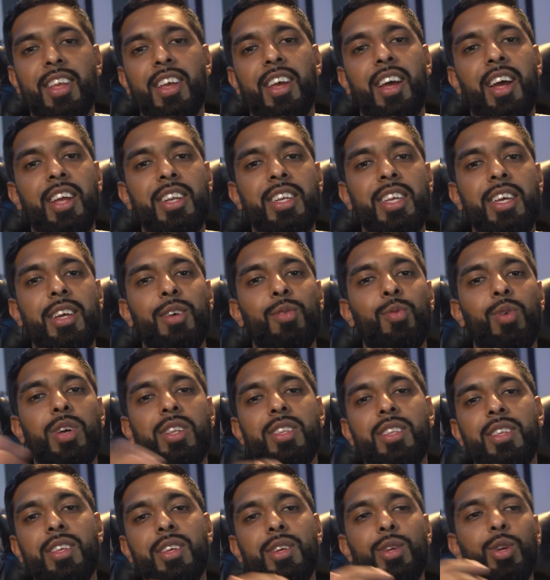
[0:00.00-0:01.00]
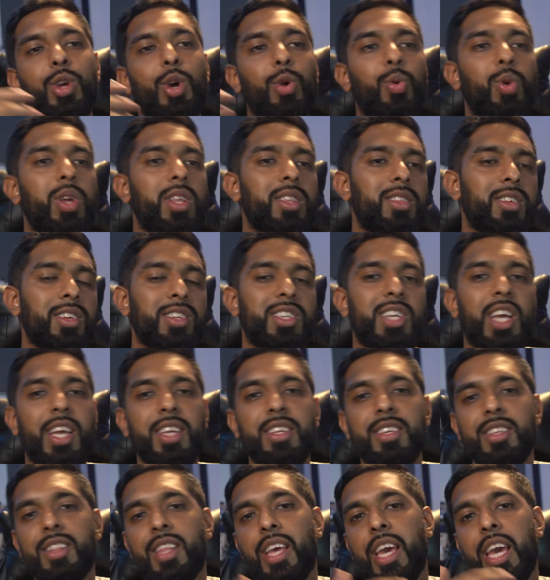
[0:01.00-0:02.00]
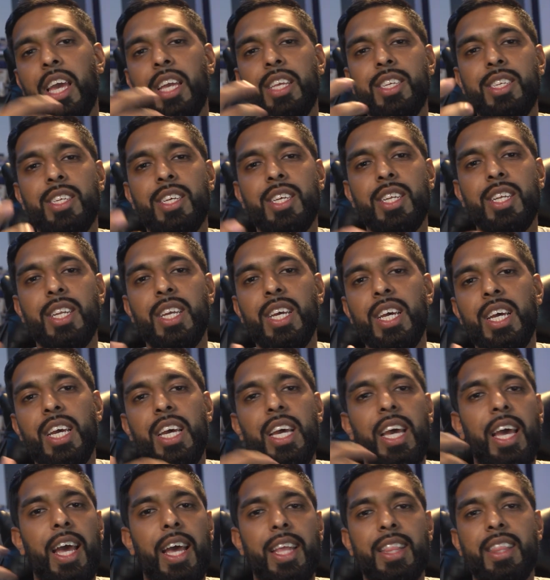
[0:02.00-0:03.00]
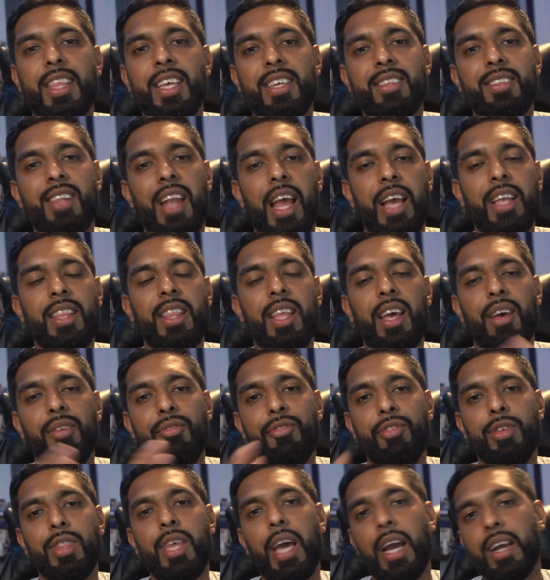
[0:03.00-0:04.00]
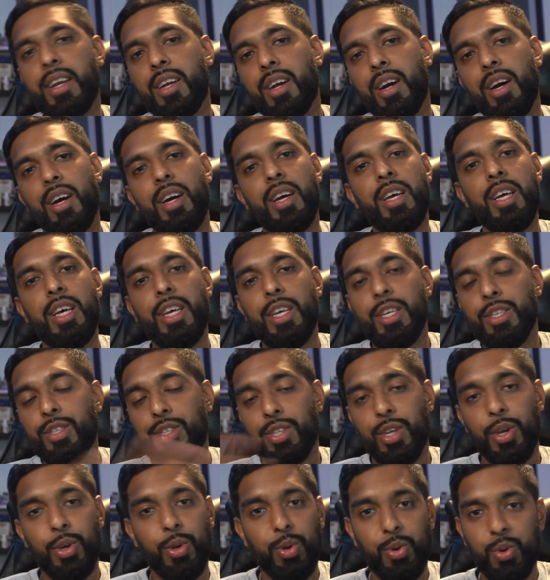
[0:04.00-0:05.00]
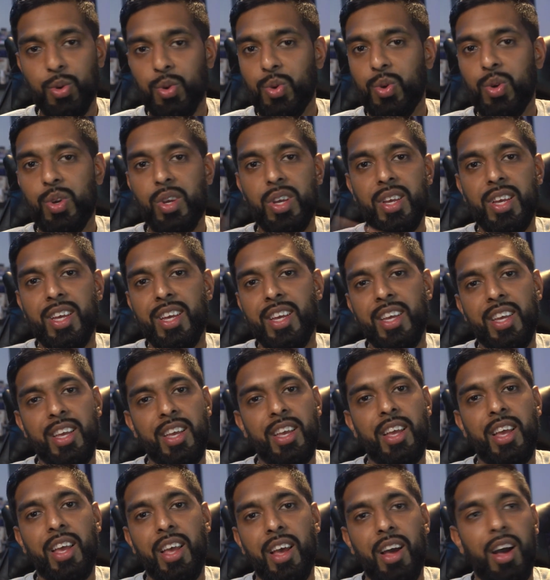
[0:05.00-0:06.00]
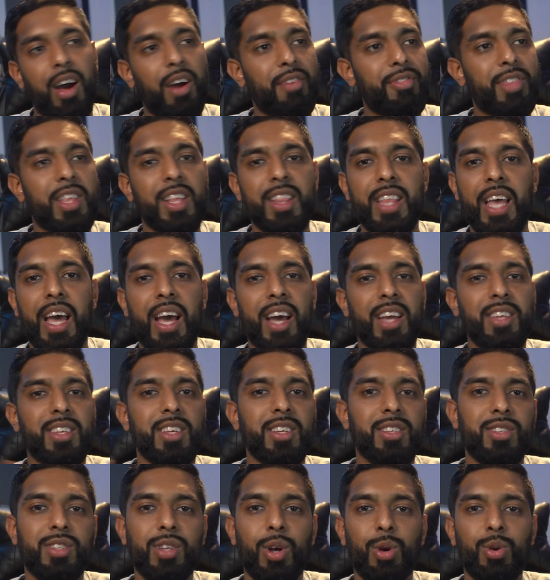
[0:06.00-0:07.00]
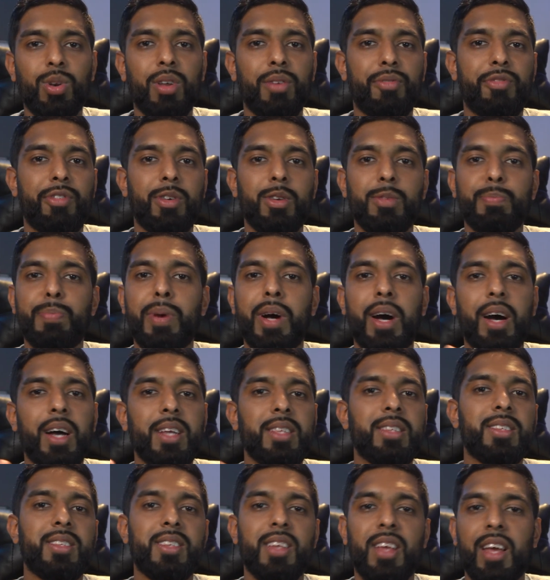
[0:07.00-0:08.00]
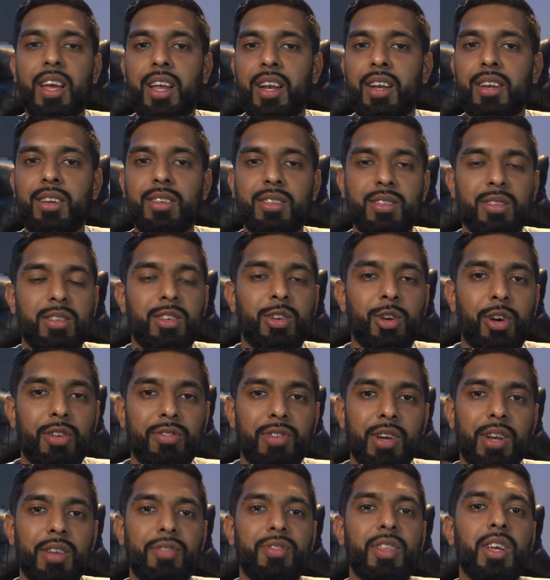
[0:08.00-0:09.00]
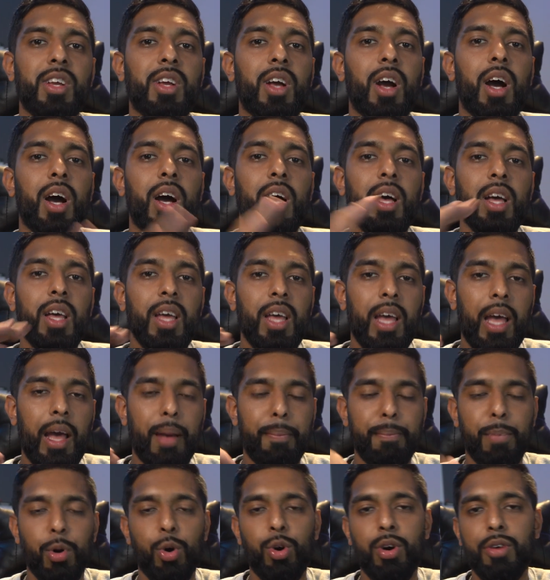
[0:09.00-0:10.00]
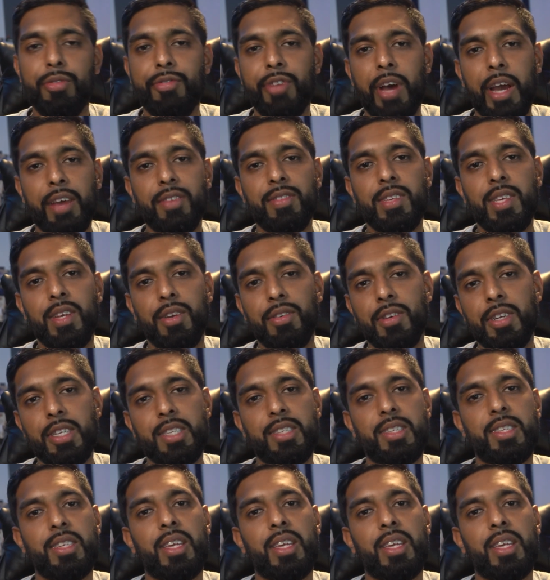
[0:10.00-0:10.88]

I didn't want to go into changing the engine and things like that for that car, so after that I just sold it for parts, and got rid of the car and bought a 5 Series